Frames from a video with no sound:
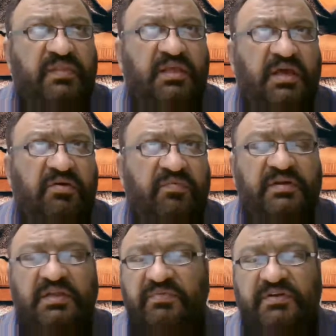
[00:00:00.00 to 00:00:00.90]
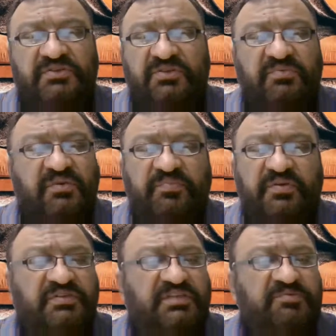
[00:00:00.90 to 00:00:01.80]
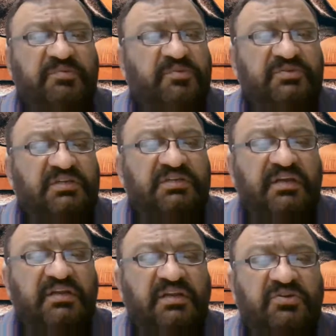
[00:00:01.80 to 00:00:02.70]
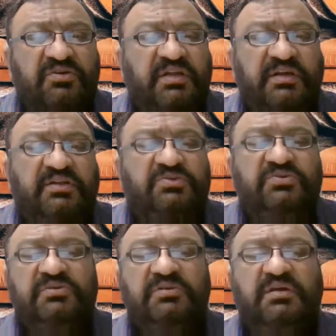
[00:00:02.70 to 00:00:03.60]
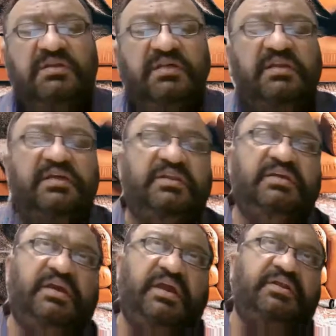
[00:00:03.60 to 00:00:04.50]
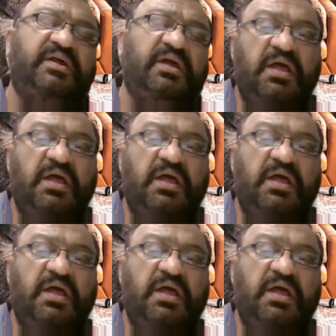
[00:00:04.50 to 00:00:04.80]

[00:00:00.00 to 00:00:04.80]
Yeah, what is your research proposal title? Your title should clearly indicate